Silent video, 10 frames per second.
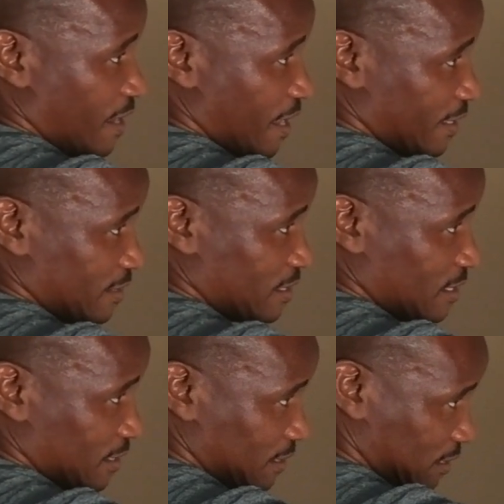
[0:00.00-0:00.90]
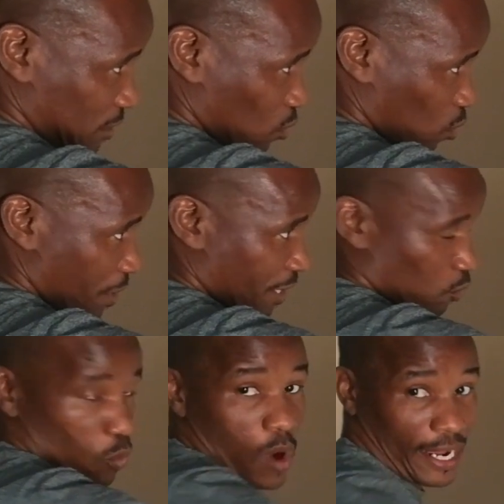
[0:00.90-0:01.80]
and 0
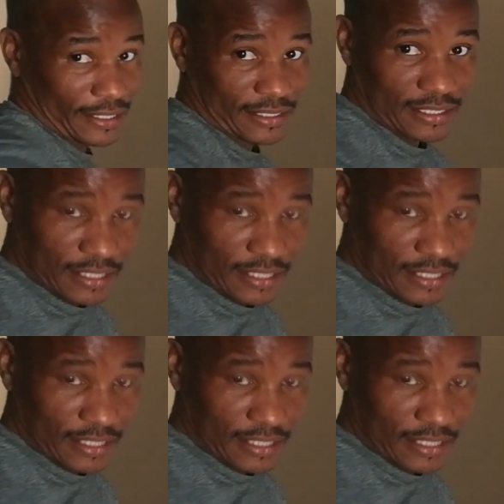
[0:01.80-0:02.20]
and 1.